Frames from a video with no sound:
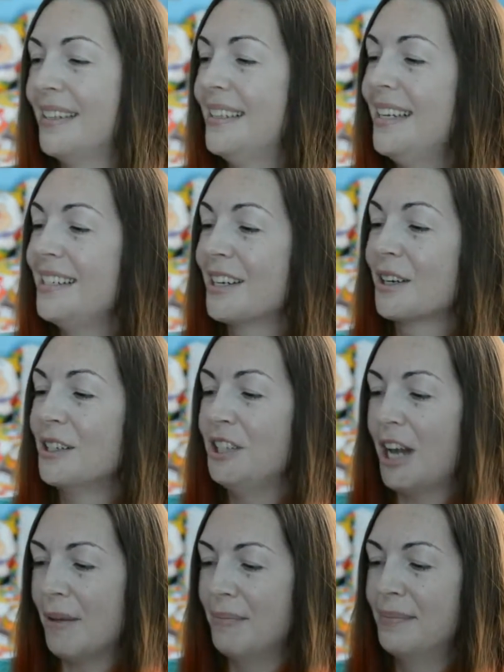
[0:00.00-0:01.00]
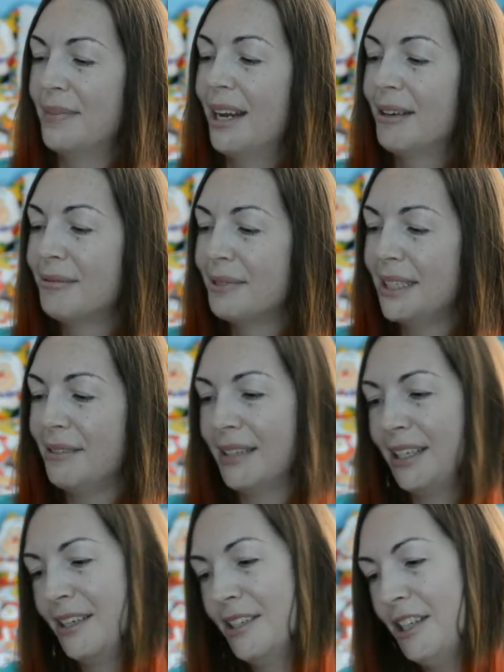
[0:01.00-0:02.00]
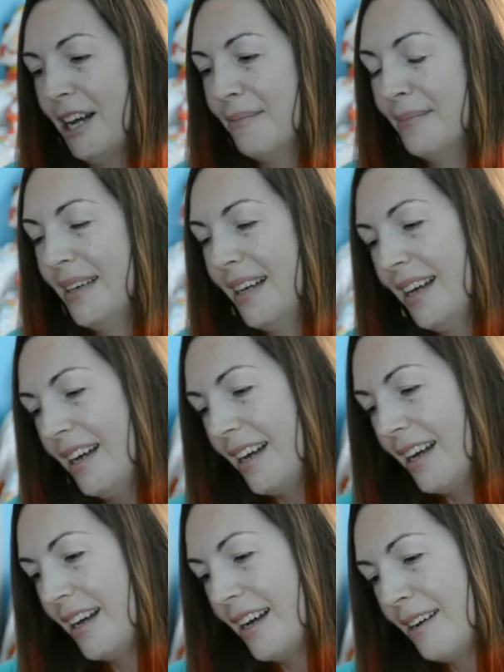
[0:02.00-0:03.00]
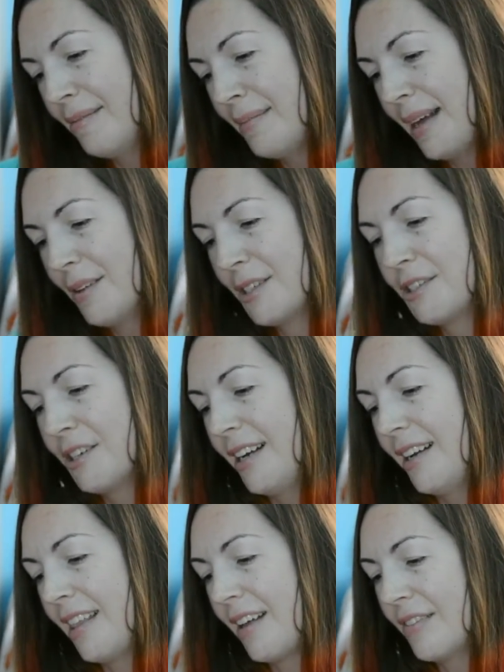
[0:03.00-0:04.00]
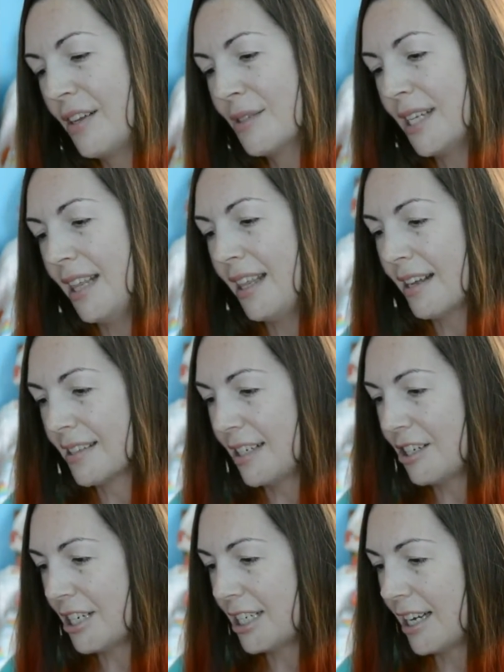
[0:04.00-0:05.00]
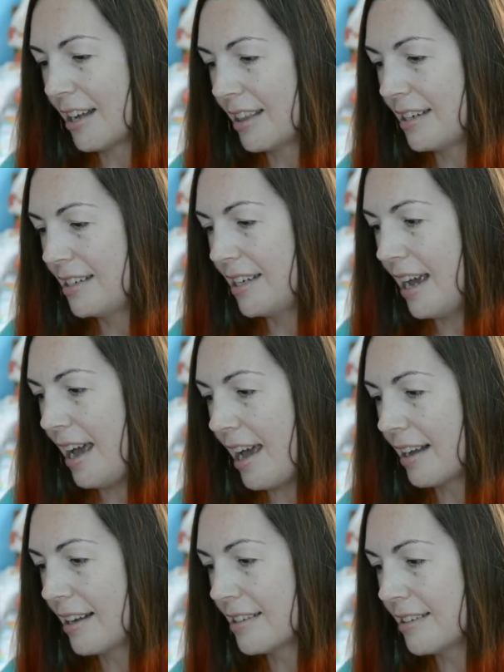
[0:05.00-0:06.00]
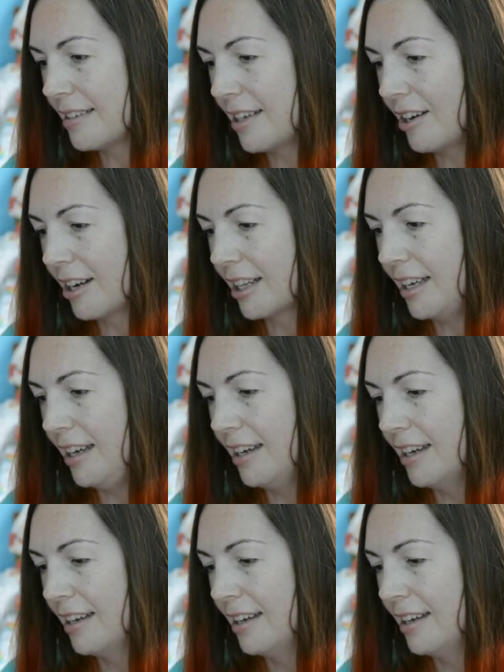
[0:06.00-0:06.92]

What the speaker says: They did a good job. A really, really good job. I was trying to think if there was anything else interesting on the tag necessarily.